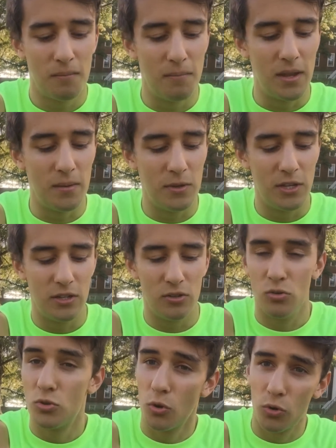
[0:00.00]
Maybe
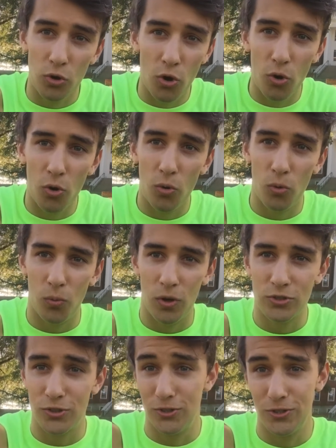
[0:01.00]
you don't know
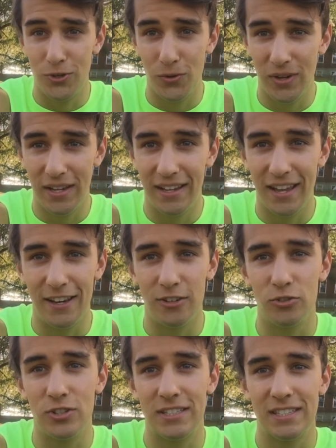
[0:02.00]
what you're doing and
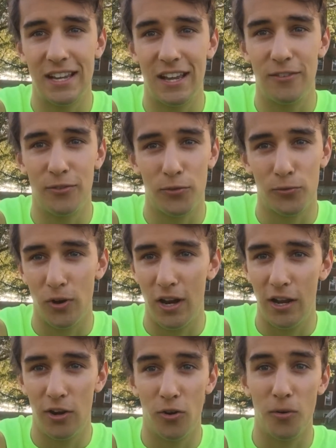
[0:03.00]
you're just kind of
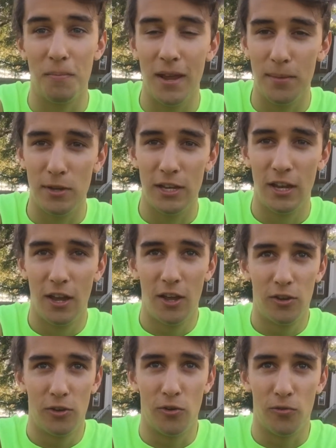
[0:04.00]
afraid, or maybe
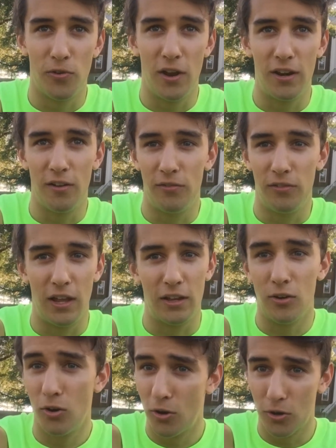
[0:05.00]
you're afraid of
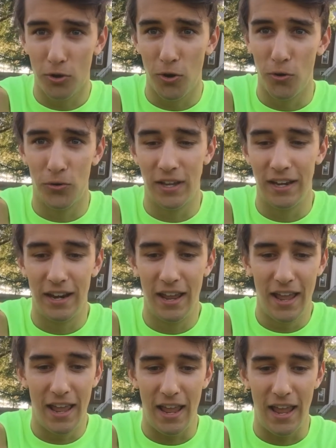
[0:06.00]
like Hulk Hogan
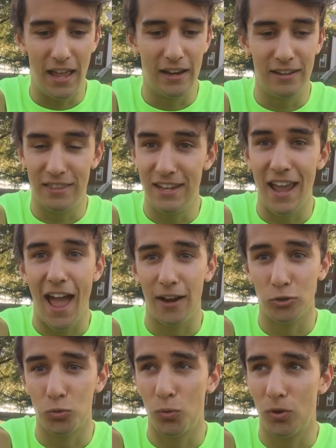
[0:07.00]
and the
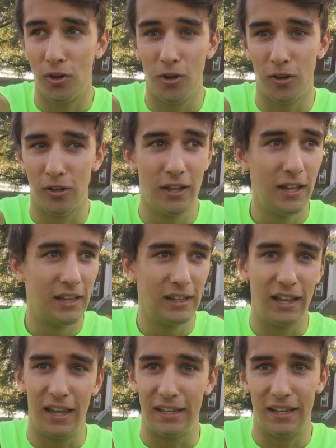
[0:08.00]
actual Hulk,
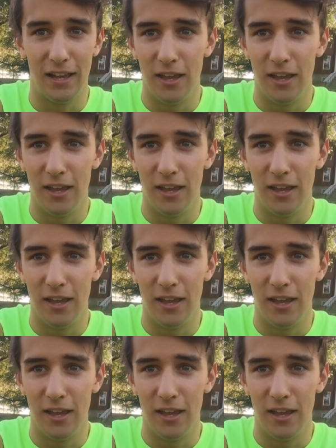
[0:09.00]
like